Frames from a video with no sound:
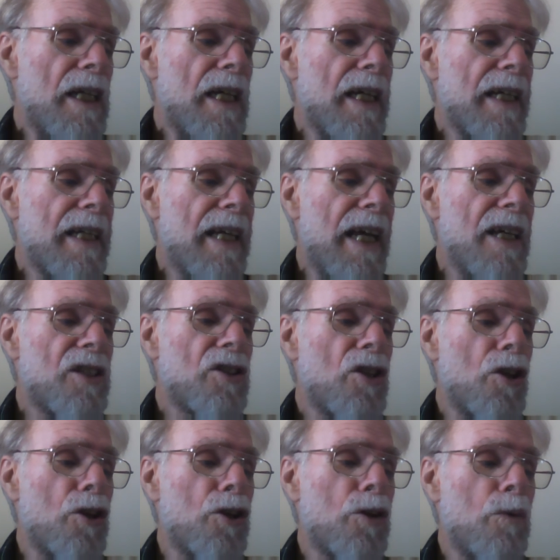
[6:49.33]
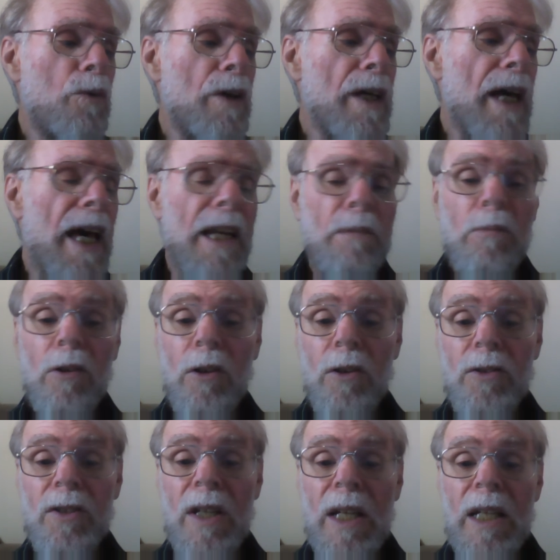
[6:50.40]
in case the three
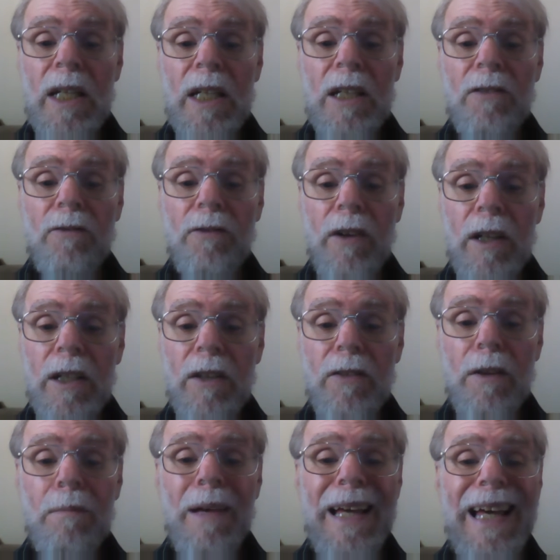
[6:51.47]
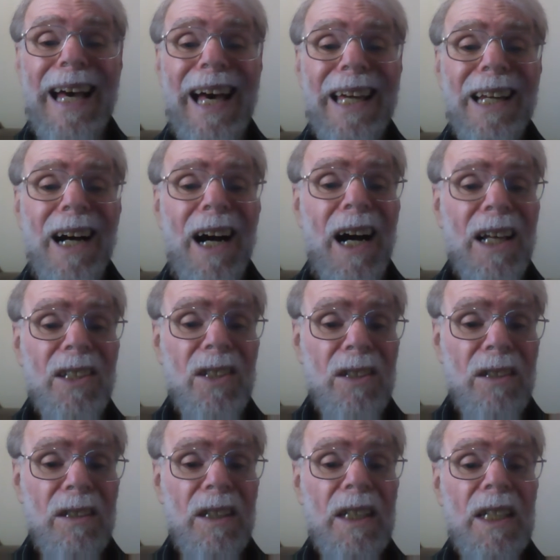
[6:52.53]
animals in front of them had
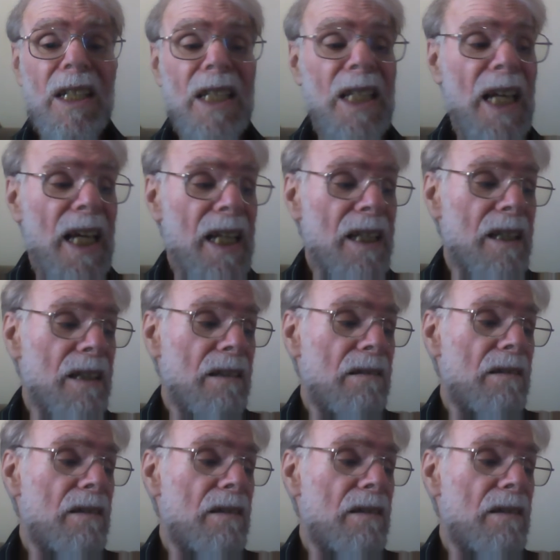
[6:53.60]
hostile intent.